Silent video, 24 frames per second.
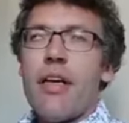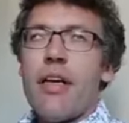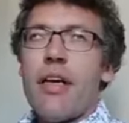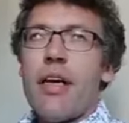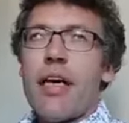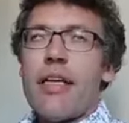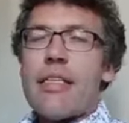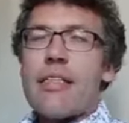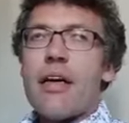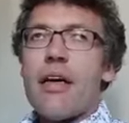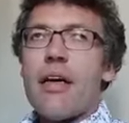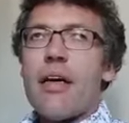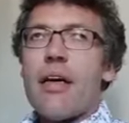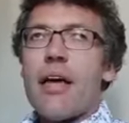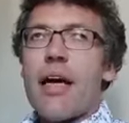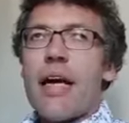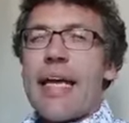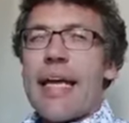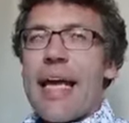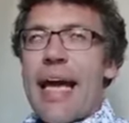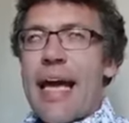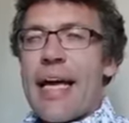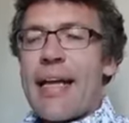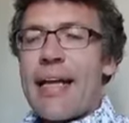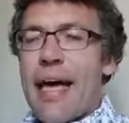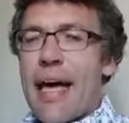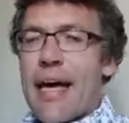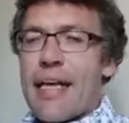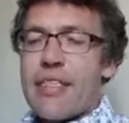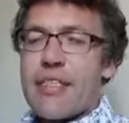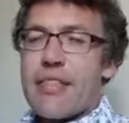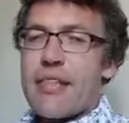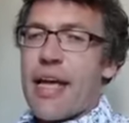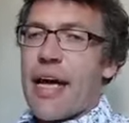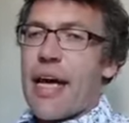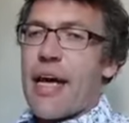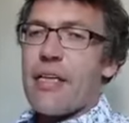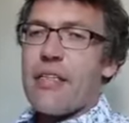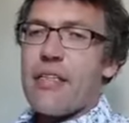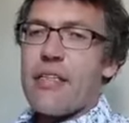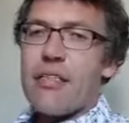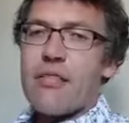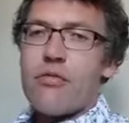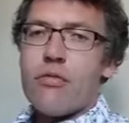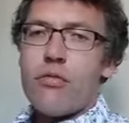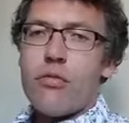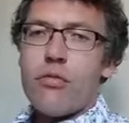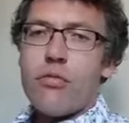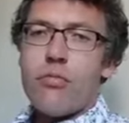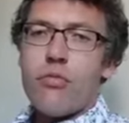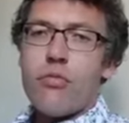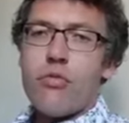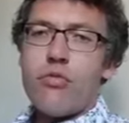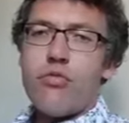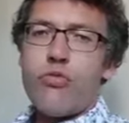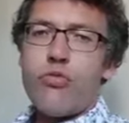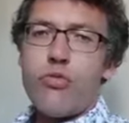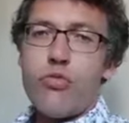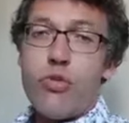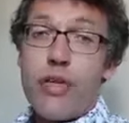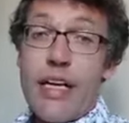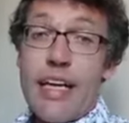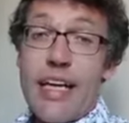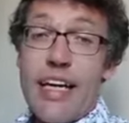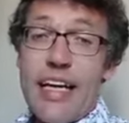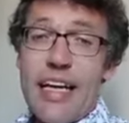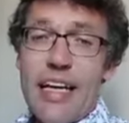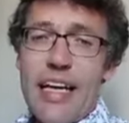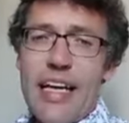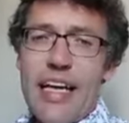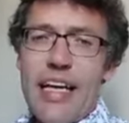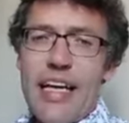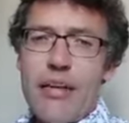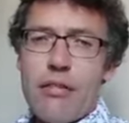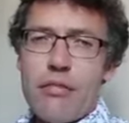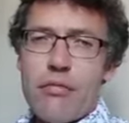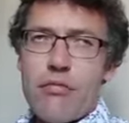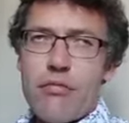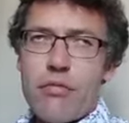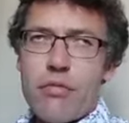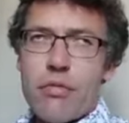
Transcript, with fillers: It again has that really